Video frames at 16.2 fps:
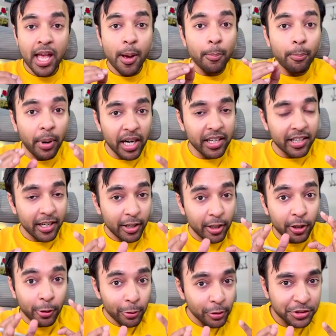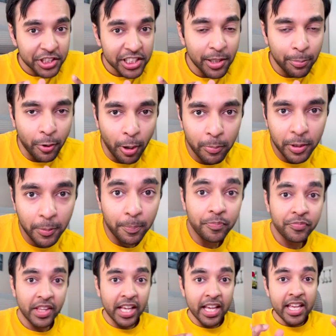But do you see the problem?
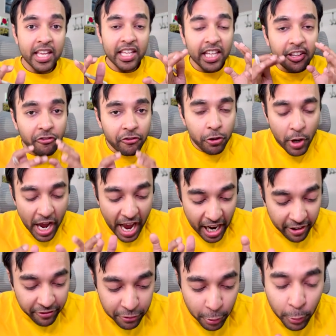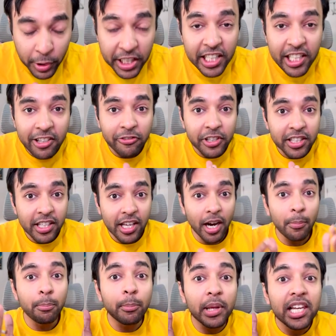If you have to deal with
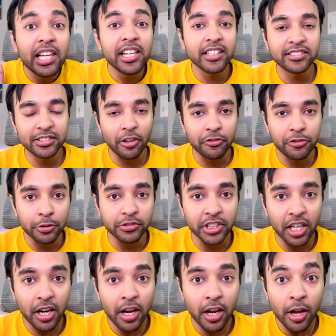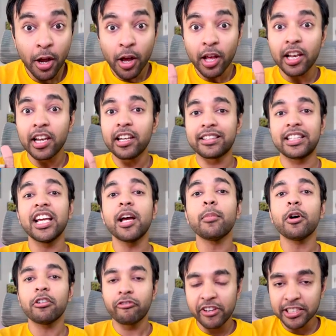a millions of users, think
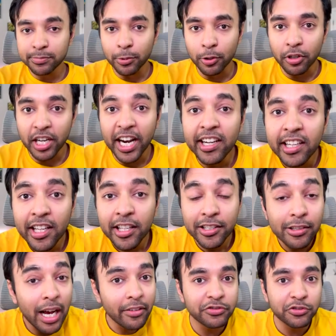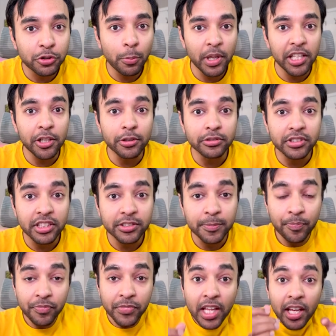about Facebook, right? You have so many users.
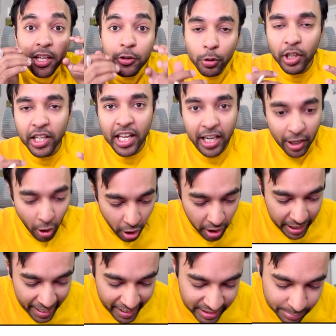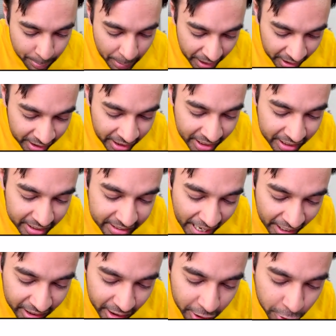You cannot expect
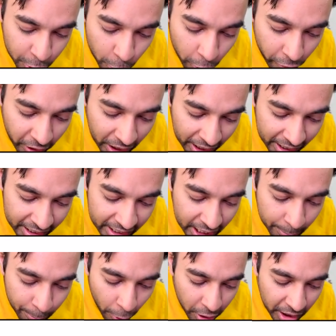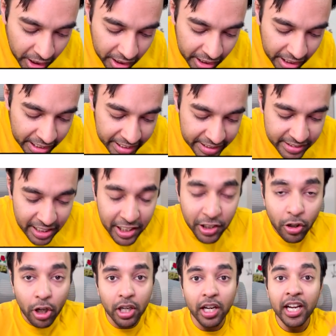that you will keep on increasing
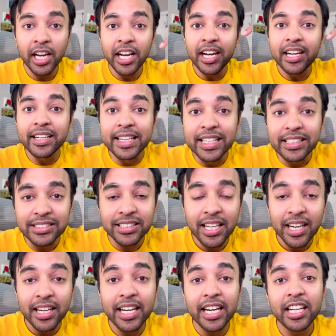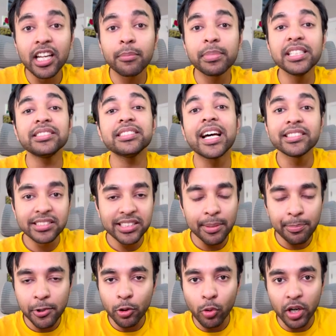your disk, database and C
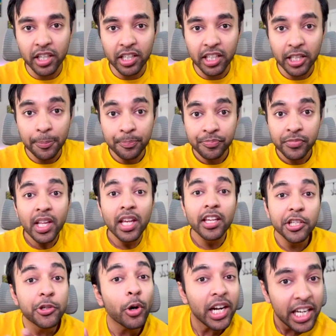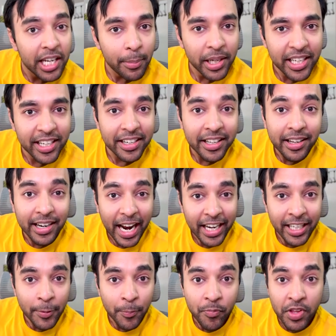P U quantity. You are limited,
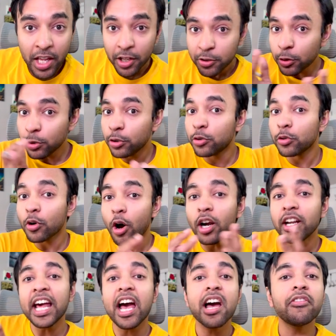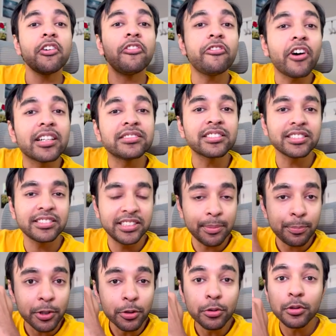right? You do not have a faster C
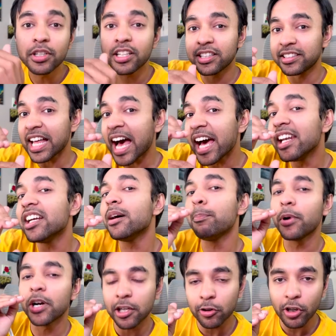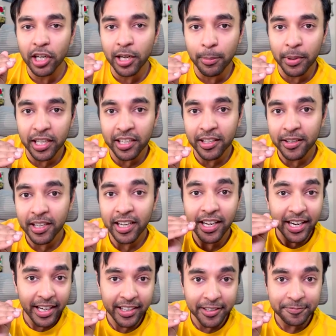P U than a particular limit,
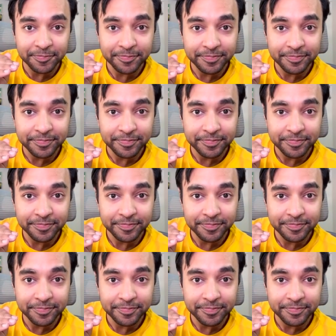correct?